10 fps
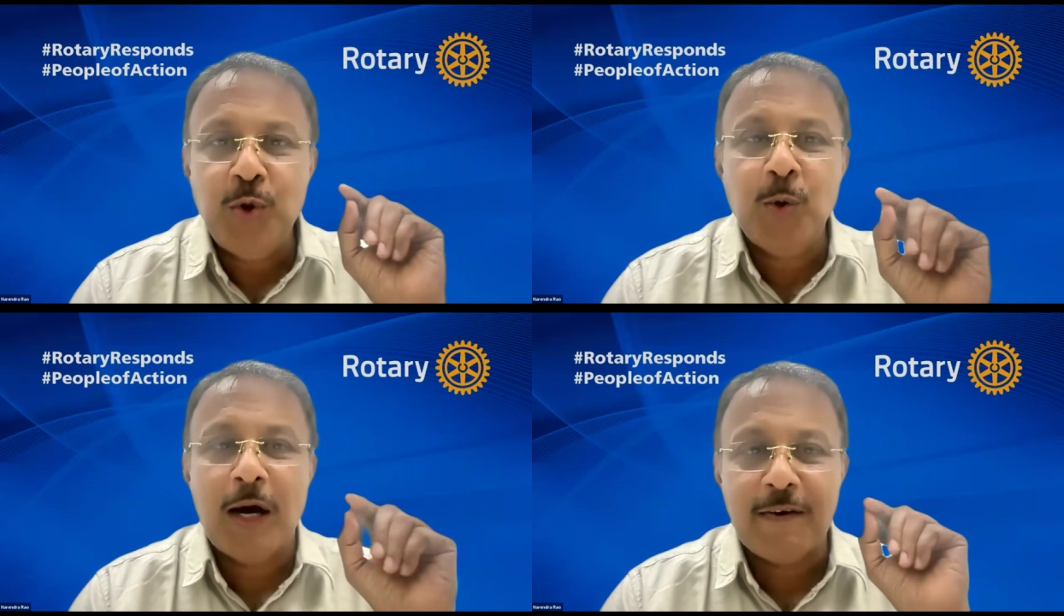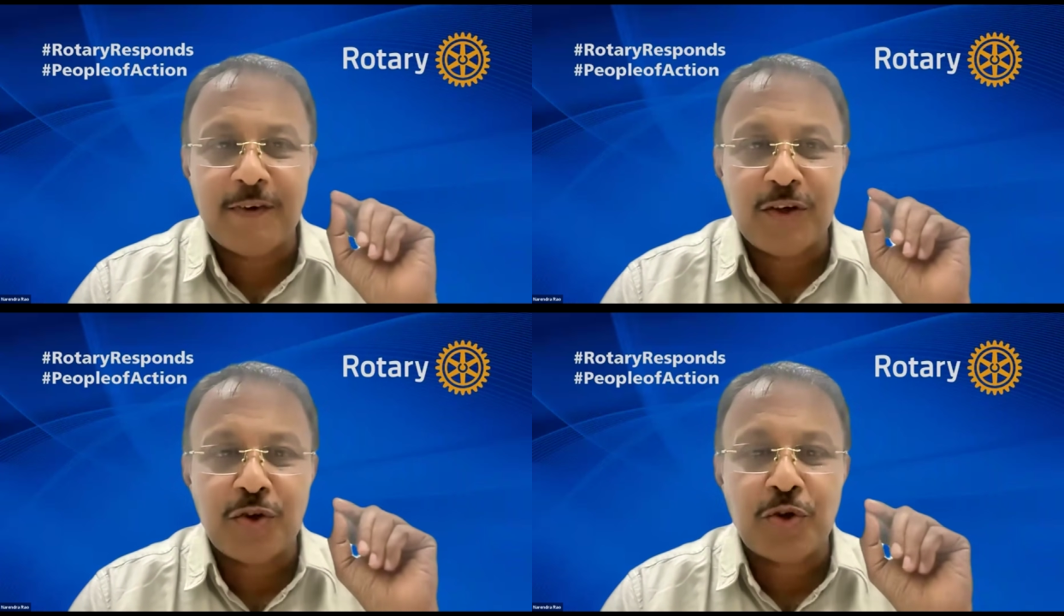You
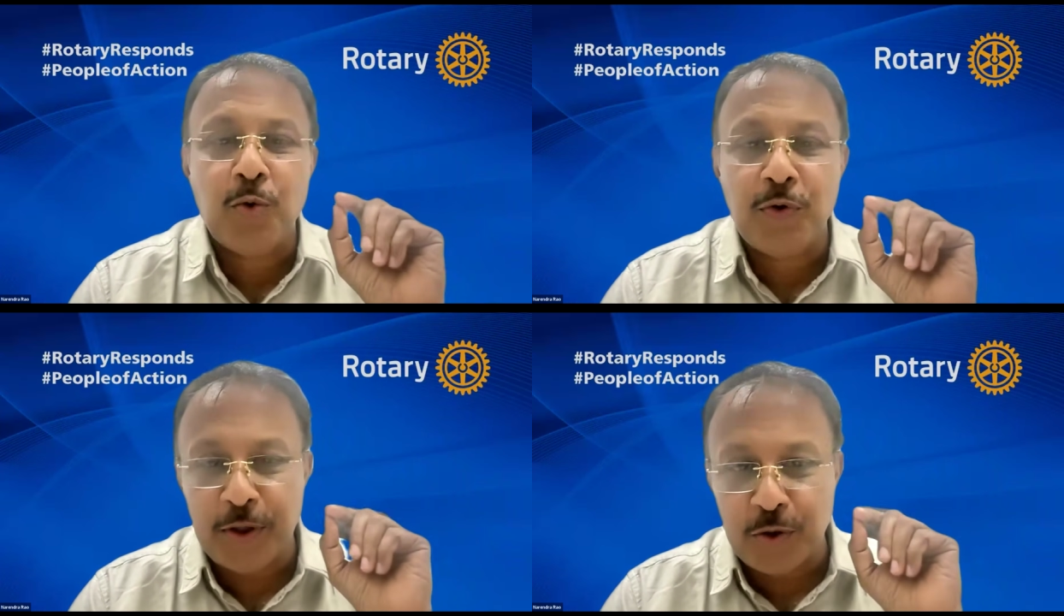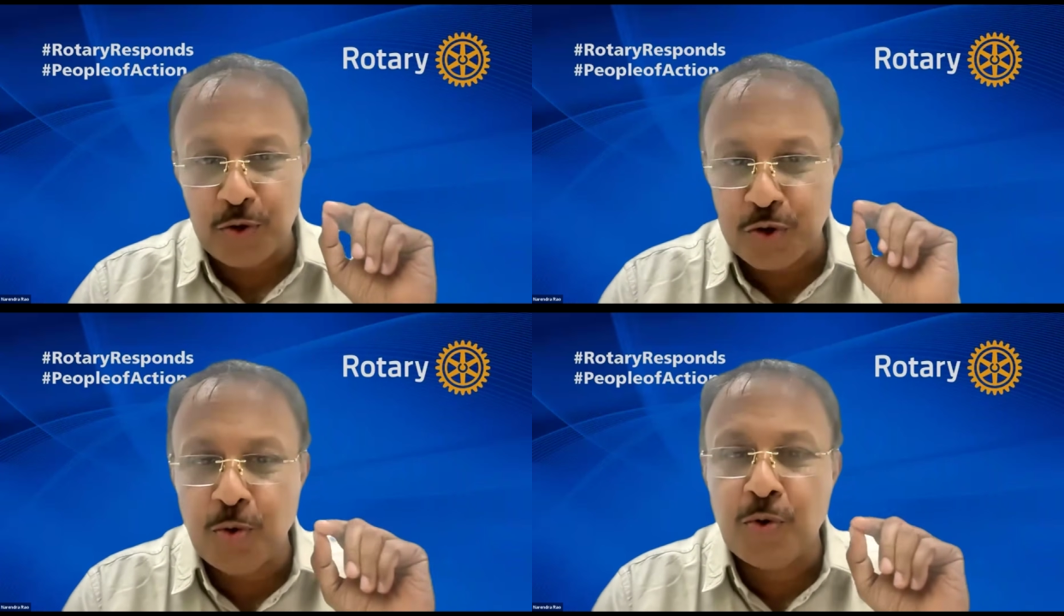have a story
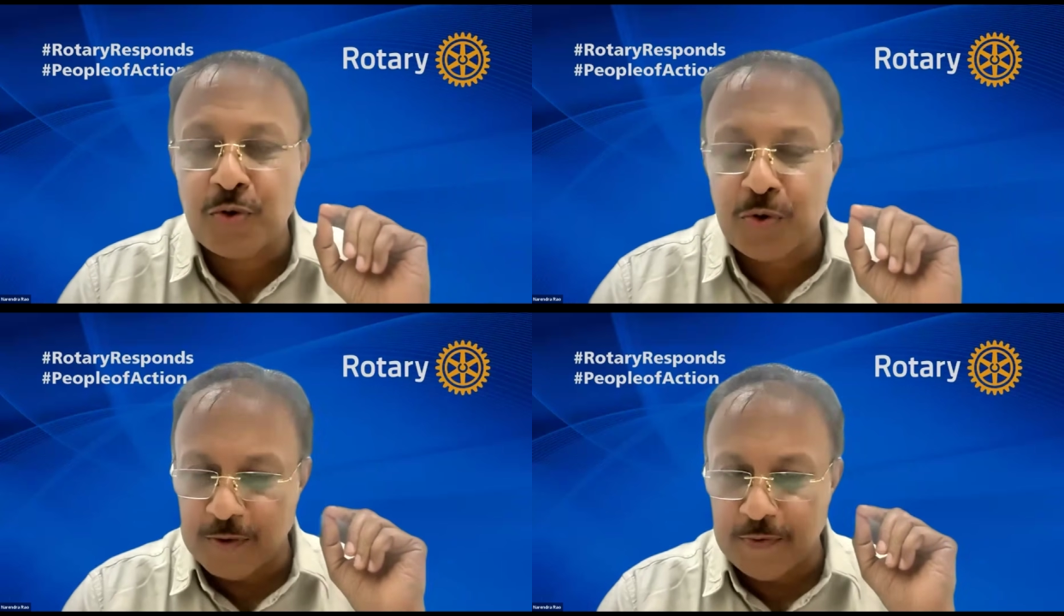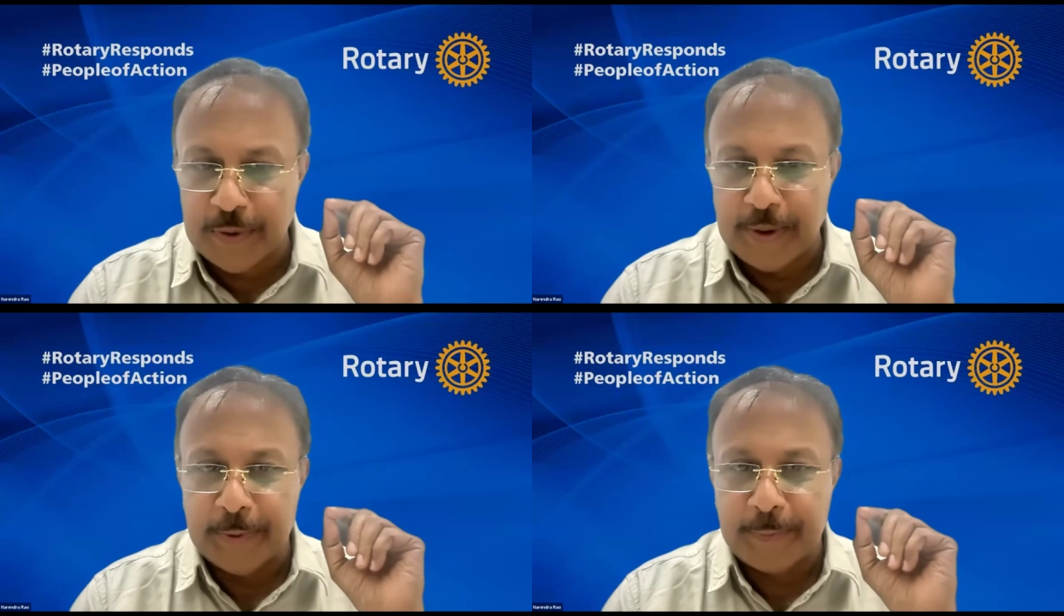to show to the
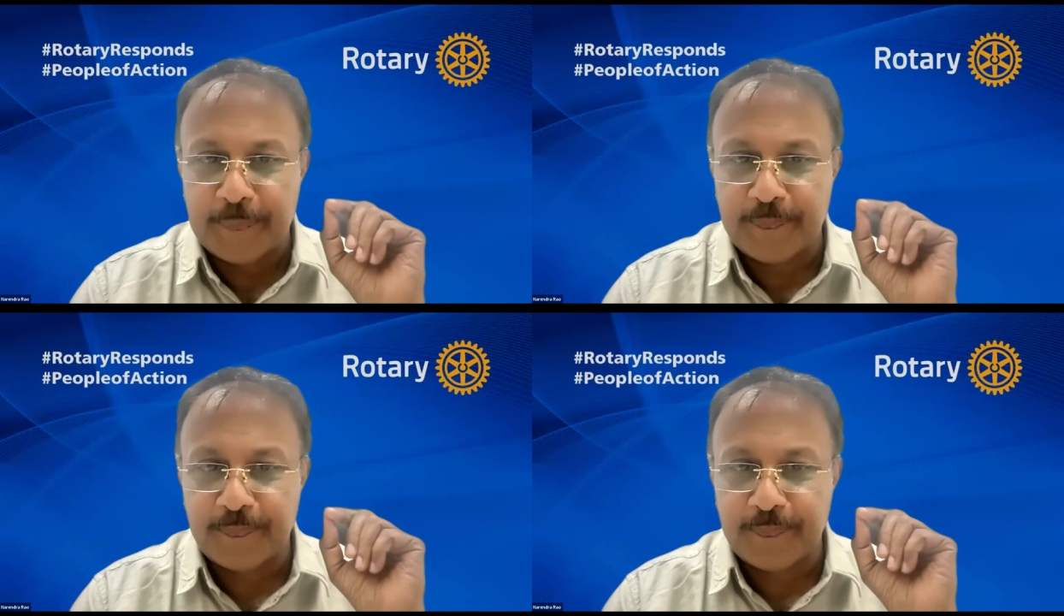world.